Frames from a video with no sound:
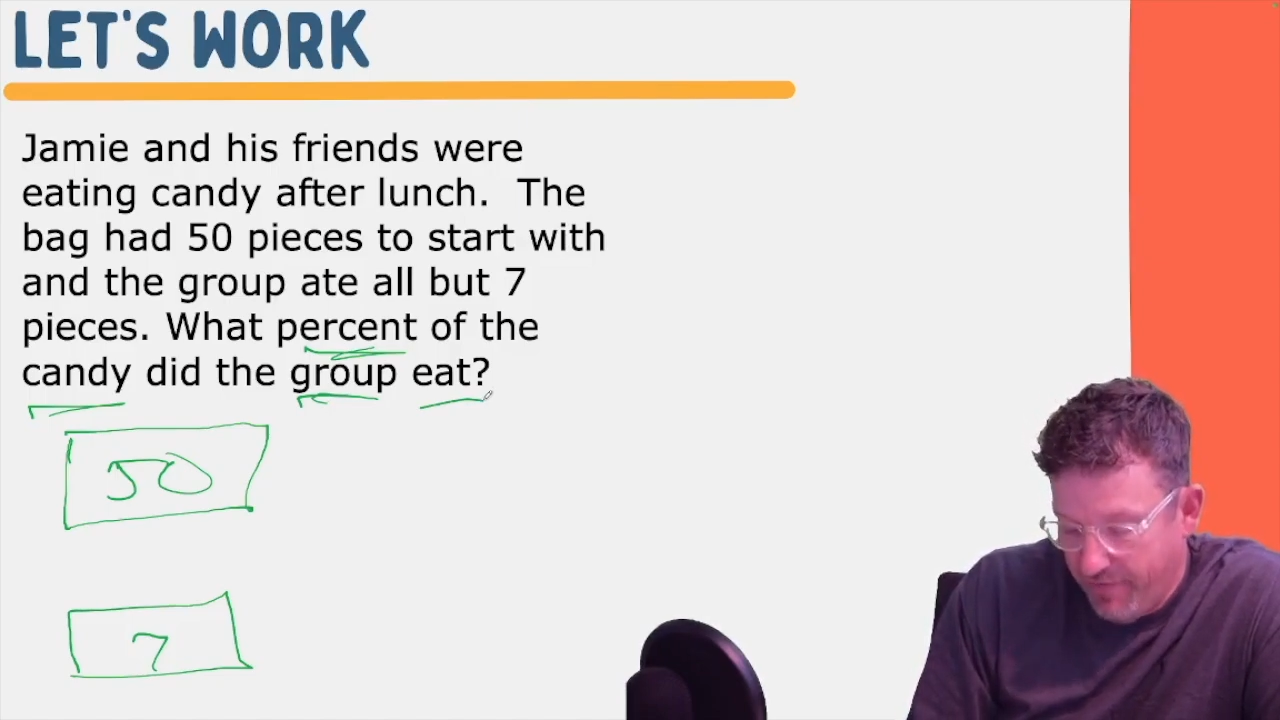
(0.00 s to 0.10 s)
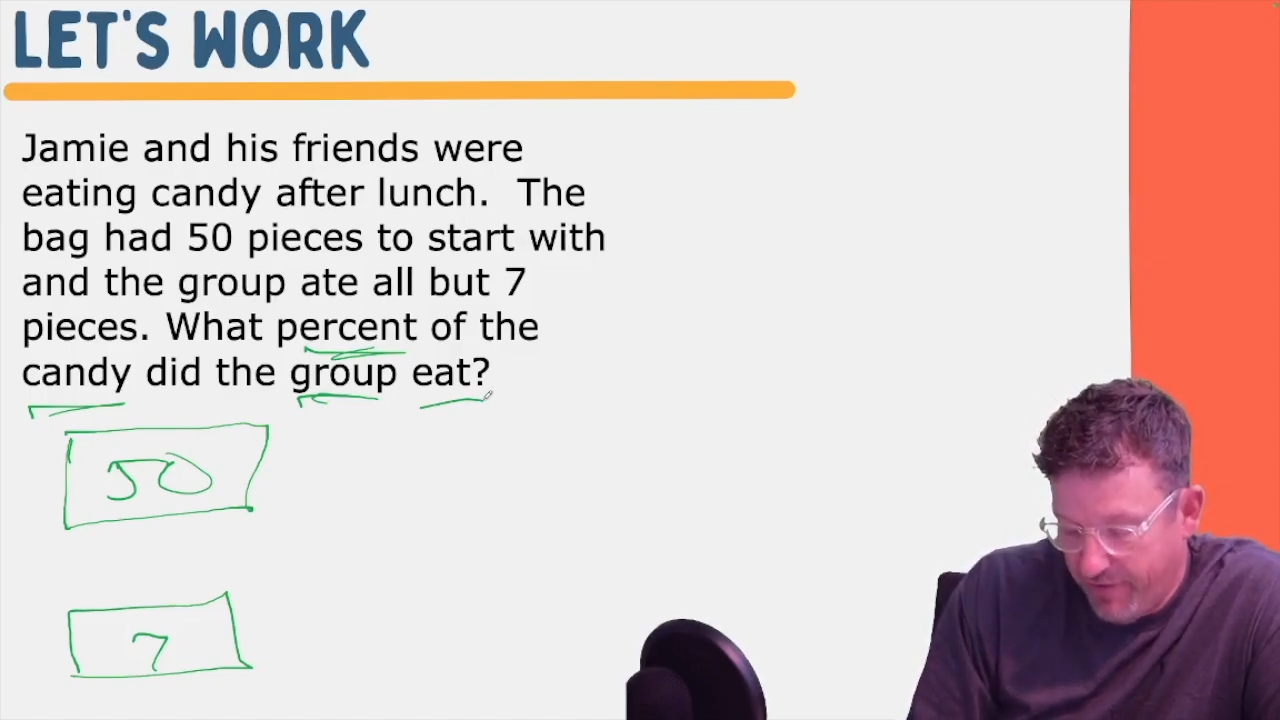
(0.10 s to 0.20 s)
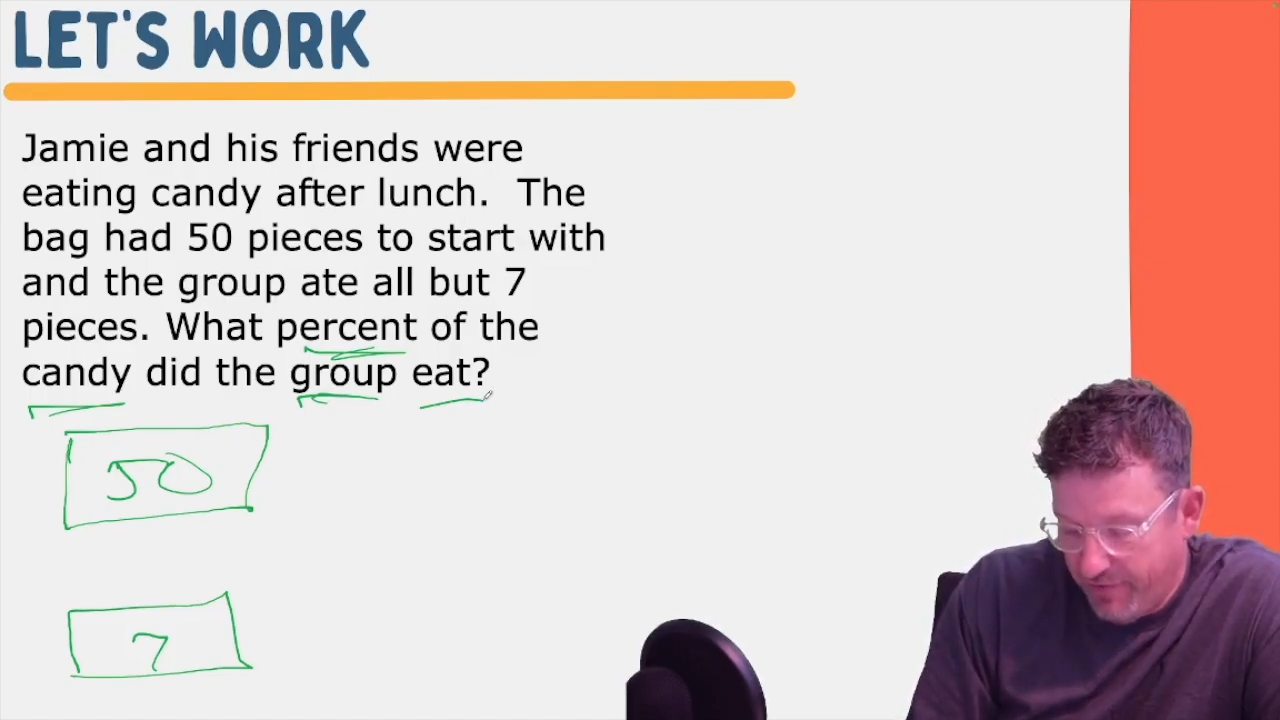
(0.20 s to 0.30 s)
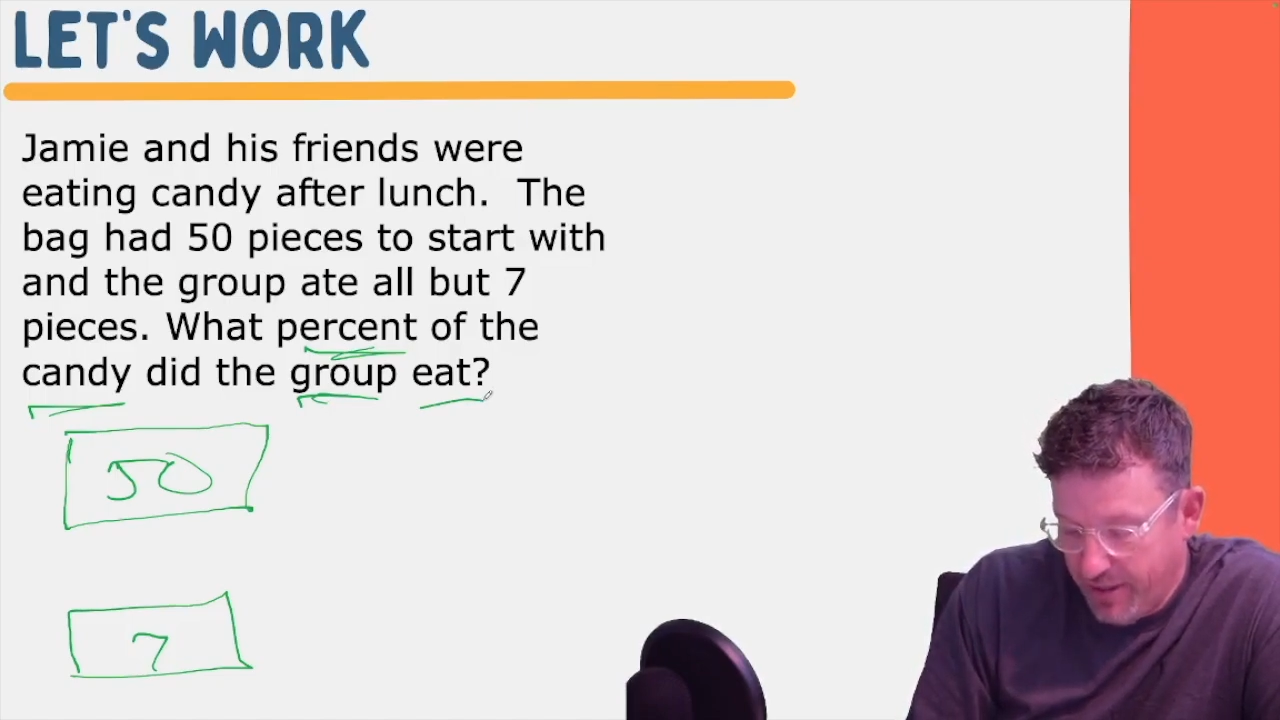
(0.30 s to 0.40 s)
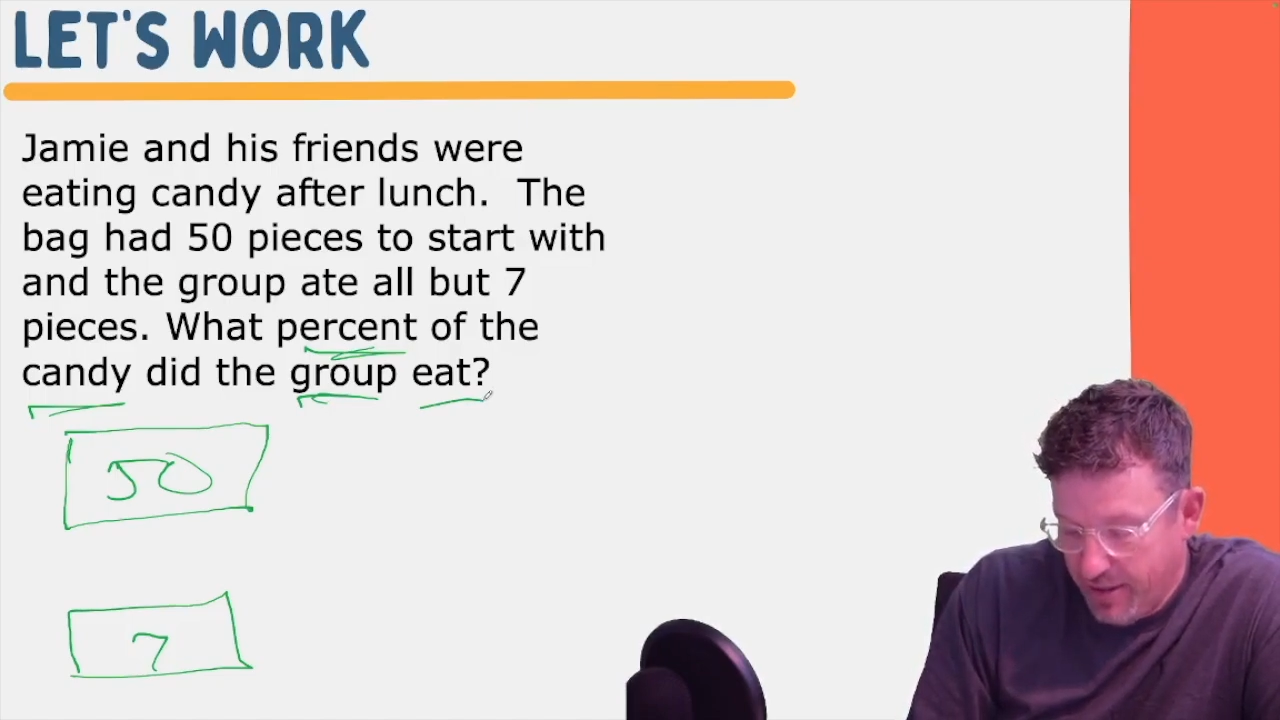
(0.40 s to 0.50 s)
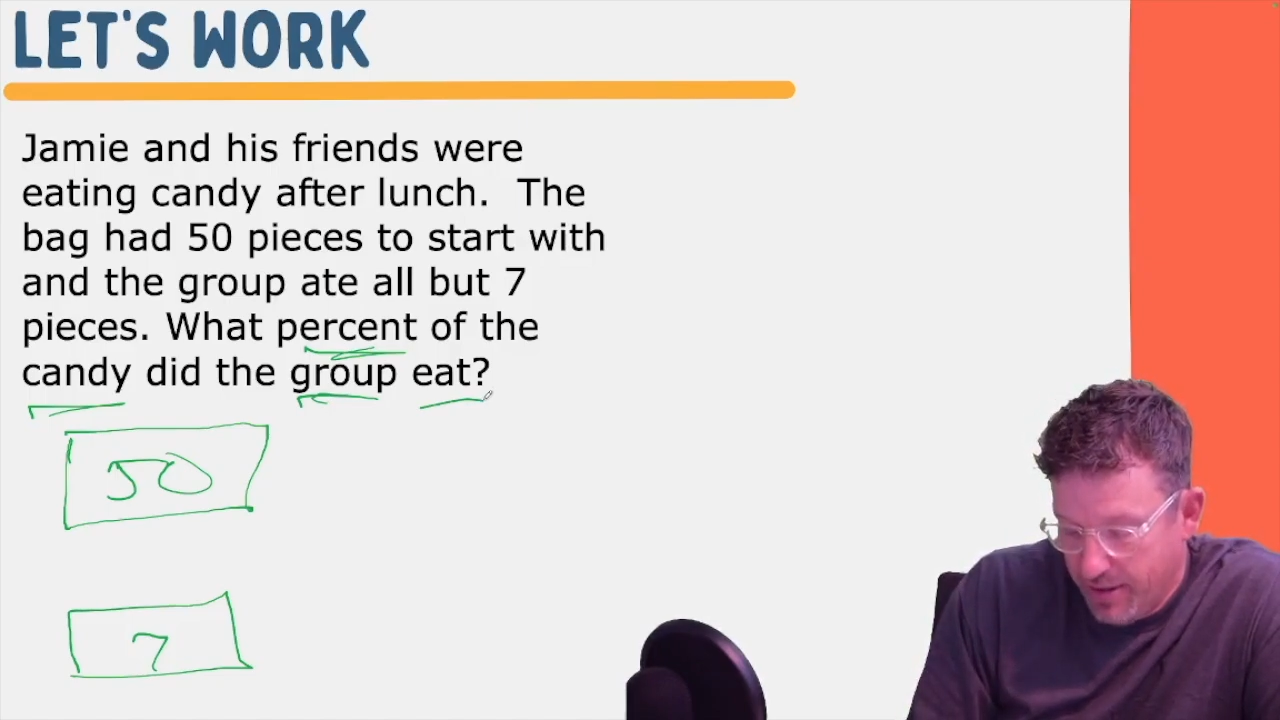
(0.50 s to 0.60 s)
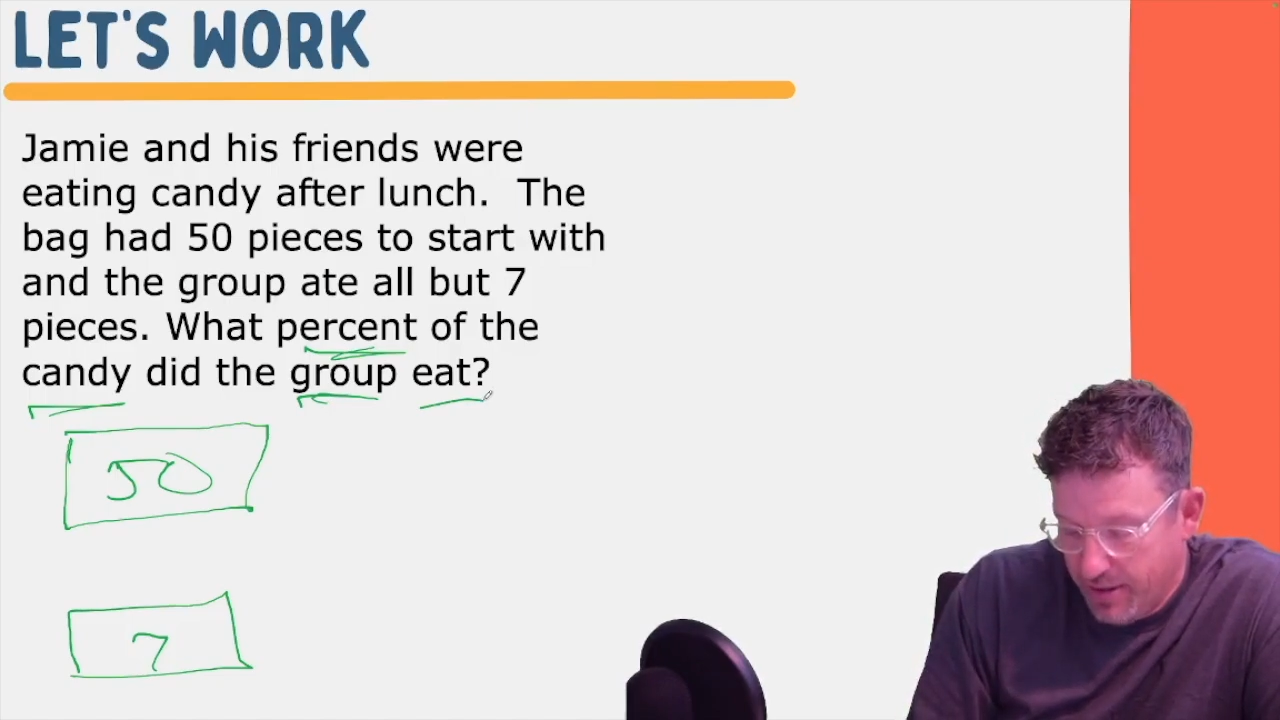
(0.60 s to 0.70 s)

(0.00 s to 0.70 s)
50,